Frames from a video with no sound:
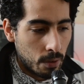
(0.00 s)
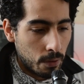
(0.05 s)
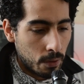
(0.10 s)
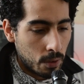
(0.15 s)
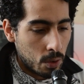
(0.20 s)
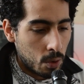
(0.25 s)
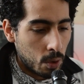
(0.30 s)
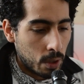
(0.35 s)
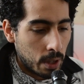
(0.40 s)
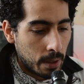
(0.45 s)

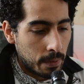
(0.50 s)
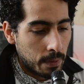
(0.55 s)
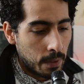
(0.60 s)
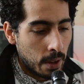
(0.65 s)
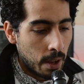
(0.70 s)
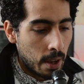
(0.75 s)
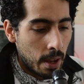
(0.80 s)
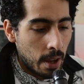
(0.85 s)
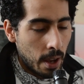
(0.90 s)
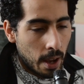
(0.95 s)
You can
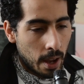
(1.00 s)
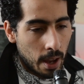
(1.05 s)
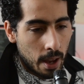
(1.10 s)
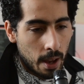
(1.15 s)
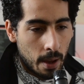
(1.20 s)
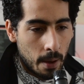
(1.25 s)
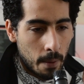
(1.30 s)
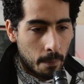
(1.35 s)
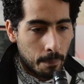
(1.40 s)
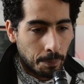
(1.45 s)

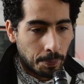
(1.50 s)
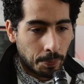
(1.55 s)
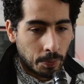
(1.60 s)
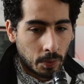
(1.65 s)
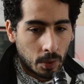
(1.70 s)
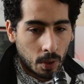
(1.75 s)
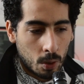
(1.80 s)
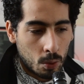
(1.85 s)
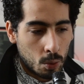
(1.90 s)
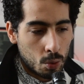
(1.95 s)

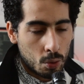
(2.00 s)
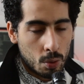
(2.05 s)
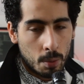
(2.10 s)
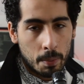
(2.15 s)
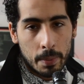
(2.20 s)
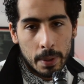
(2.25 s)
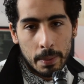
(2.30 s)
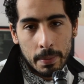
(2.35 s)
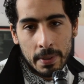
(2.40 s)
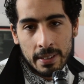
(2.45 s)
do some
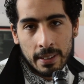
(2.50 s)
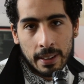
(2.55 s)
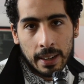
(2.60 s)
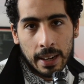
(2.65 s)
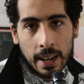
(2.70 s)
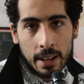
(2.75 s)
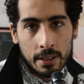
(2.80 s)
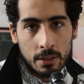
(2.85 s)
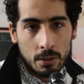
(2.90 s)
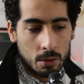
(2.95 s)
bibis
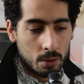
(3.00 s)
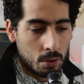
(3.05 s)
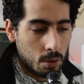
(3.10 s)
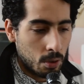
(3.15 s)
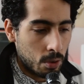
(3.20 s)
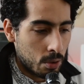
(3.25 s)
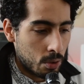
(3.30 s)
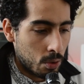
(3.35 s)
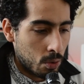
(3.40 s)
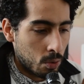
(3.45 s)
glandos,
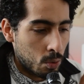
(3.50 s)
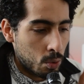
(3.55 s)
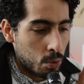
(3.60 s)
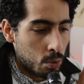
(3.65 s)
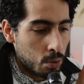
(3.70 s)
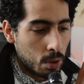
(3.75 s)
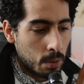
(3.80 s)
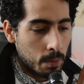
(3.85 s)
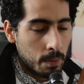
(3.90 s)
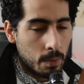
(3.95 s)
or do
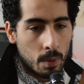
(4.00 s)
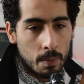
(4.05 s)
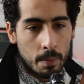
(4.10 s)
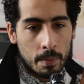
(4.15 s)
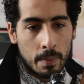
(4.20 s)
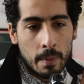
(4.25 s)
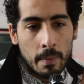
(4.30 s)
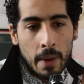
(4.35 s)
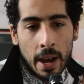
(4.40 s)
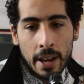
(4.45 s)
some
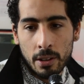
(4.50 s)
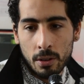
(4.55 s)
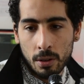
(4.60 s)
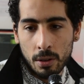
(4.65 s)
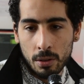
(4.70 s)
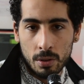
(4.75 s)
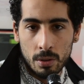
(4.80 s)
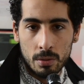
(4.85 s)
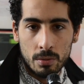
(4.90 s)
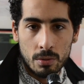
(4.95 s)

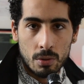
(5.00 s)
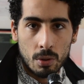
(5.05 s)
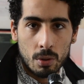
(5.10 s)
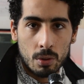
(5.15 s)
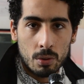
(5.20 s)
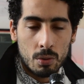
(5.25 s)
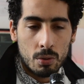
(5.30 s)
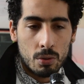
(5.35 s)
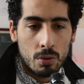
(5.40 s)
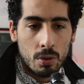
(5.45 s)
microtones, or
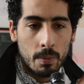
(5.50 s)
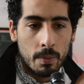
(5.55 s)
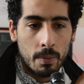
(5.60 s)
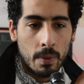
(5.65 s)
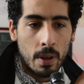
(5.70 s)
do some